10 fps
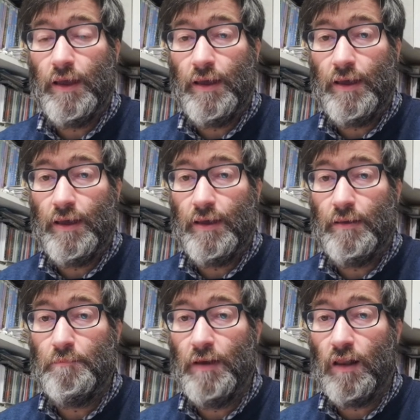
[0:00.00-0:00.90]

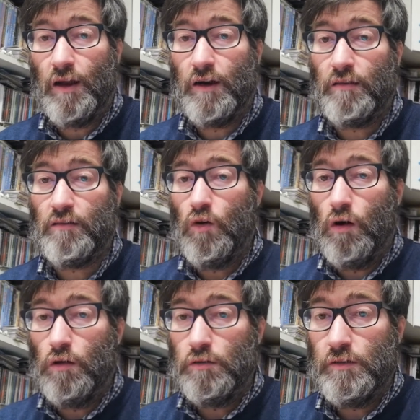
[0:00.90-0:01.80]
uh, mail art
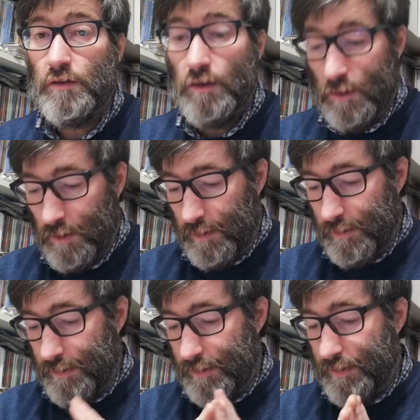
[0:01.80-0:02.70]
called
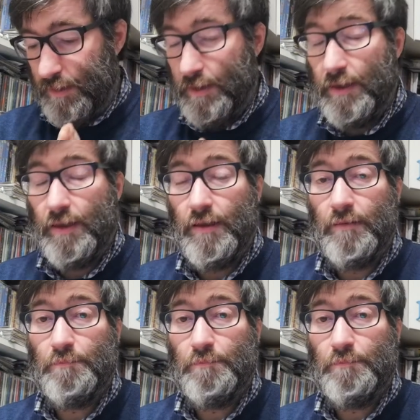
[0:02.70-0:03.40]
uh,